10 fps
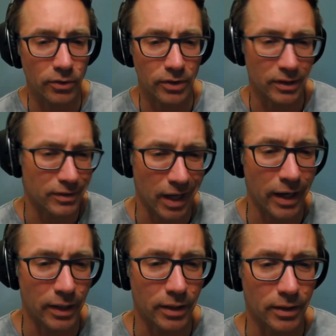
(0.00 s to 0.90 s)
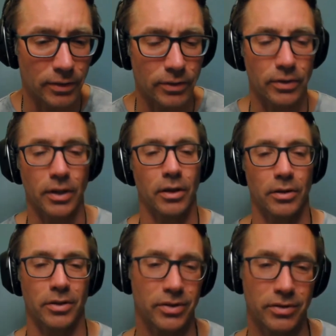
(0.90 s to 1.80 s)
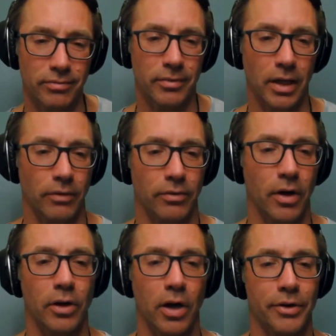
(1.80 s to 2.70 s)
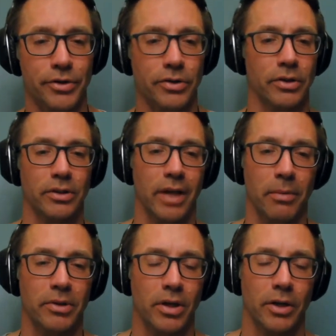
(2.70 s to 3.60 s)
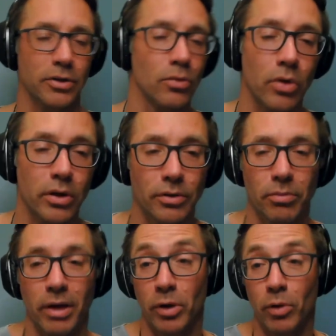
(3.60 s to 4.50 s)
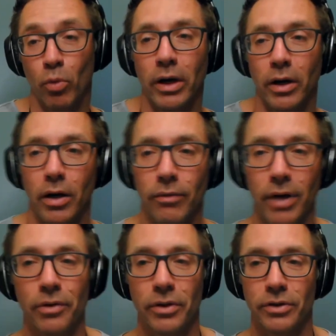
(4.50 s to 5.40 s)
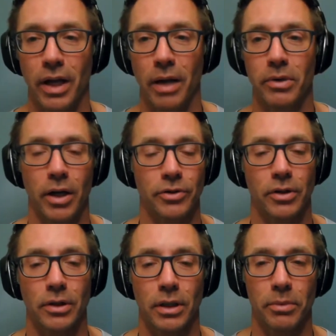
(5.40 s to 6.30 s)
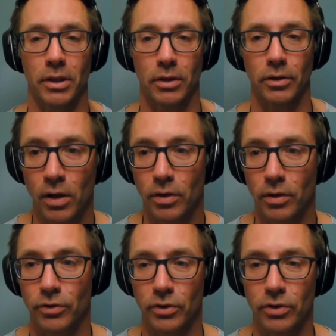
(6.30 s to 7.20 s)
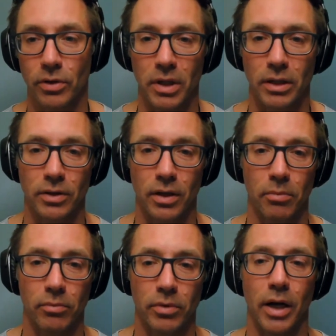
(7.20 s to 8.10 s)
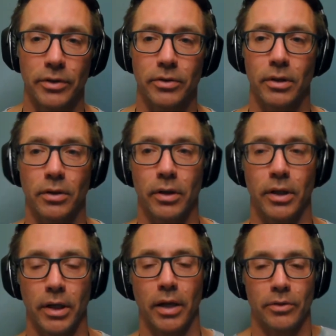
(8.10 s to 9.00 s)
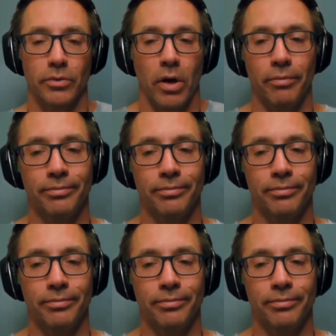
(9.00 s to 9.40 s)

anxieties that are just kind of unconsciously sabotaging, where you might be aware of how they're sabotaging and limiting you. Those are some things that I'm constantly looking at as well.